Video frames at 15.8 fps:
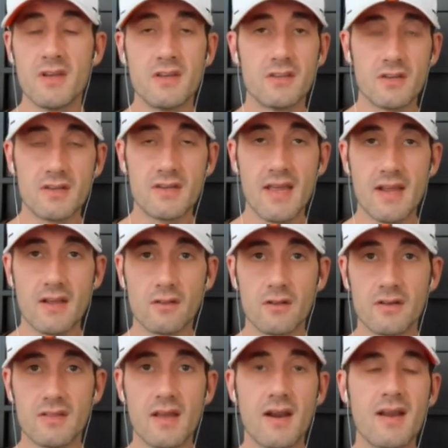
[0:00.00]
So you can take a
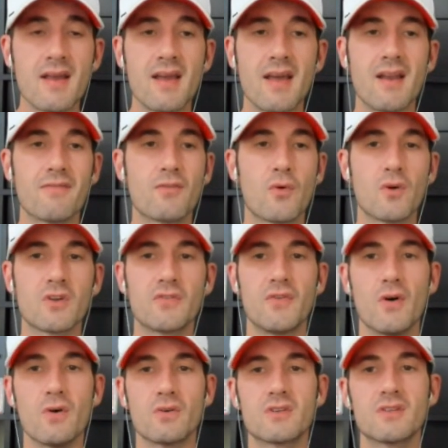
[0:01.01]
look there. And of course,
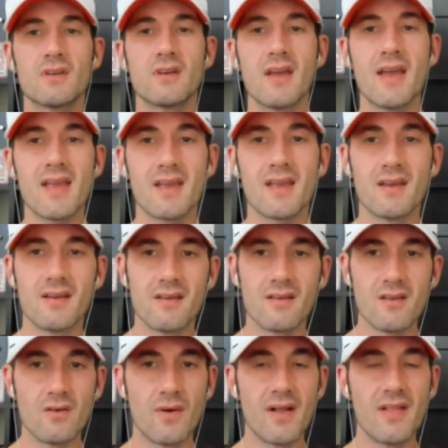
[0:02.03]
folks, hey,
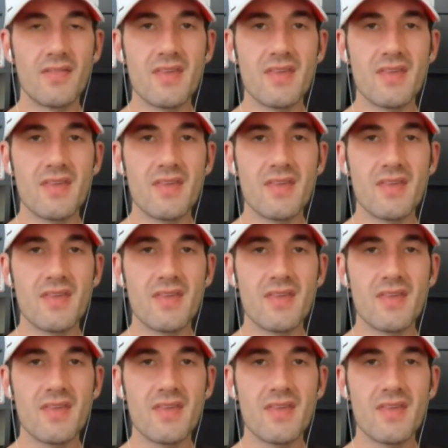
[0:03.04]
you know what?